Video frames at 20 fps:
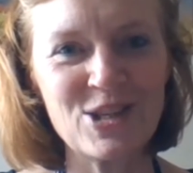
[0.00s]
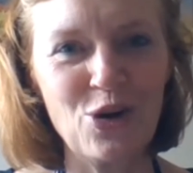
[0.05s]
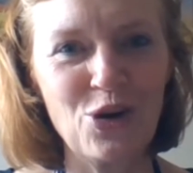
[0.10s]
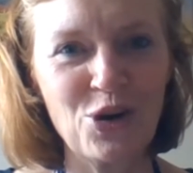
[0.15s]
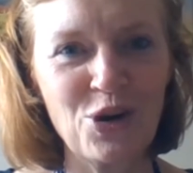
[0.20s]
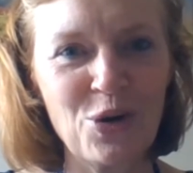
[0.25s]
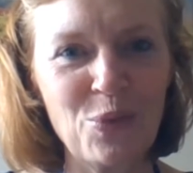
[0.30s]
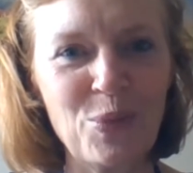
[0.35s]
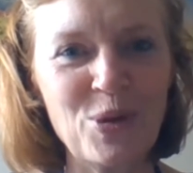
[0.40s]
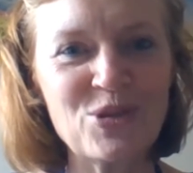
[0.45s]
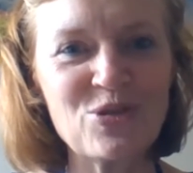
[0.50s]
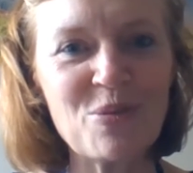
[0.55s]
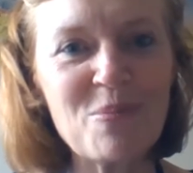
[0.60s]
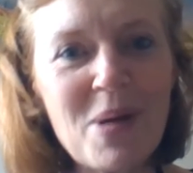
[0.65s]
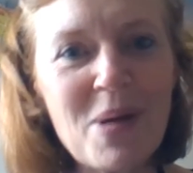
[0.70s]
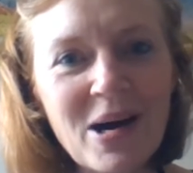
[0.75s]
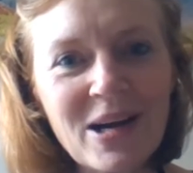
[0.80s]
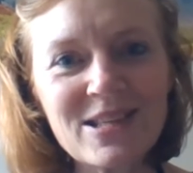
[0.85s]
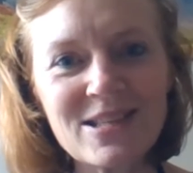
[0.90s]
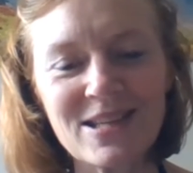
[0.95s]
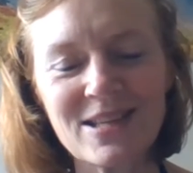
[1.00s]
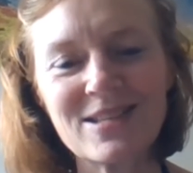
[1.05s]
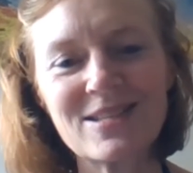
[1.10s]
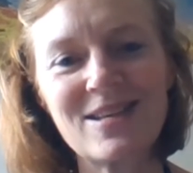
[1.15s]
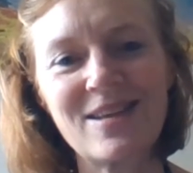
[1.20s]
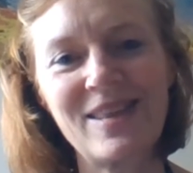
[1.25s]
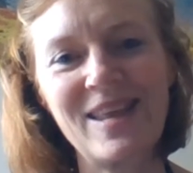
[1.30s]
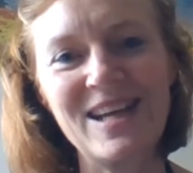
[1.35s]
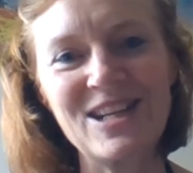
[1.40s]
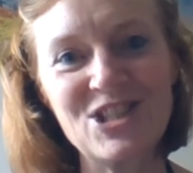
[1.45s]
song, which reminds us
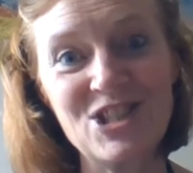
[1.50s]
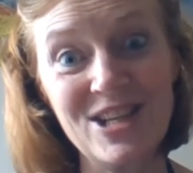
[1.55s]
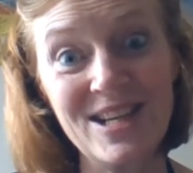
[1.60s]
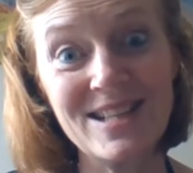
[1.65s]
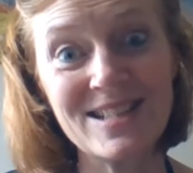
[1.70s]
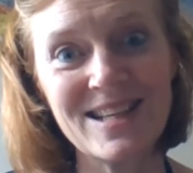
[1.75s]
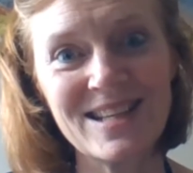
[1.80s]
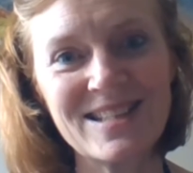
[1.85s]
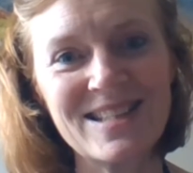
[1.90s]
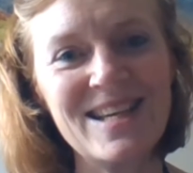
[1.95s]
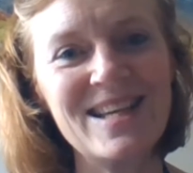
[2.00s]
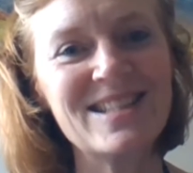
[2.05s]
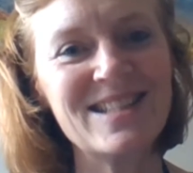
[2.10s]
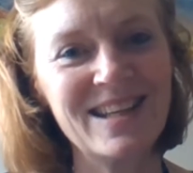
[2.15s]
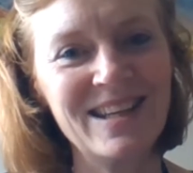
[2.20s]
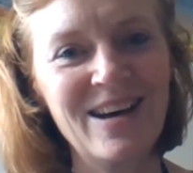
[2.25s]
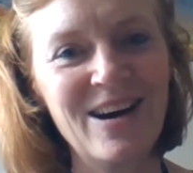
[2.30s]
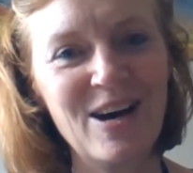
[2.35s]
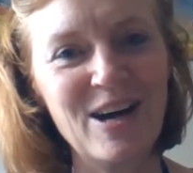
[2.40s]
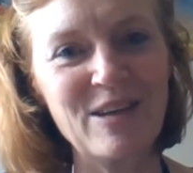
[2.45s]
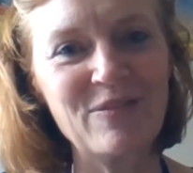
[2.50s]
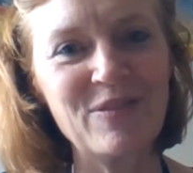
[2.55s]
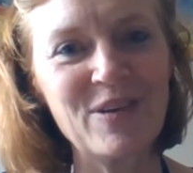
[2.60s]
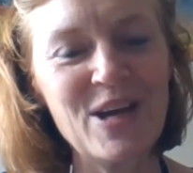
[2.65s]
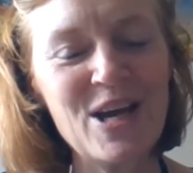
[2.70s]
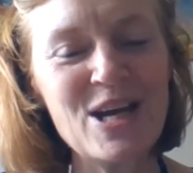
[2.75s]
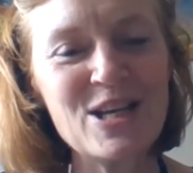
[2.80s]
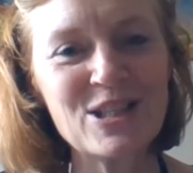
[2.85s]
that Jesus is alive.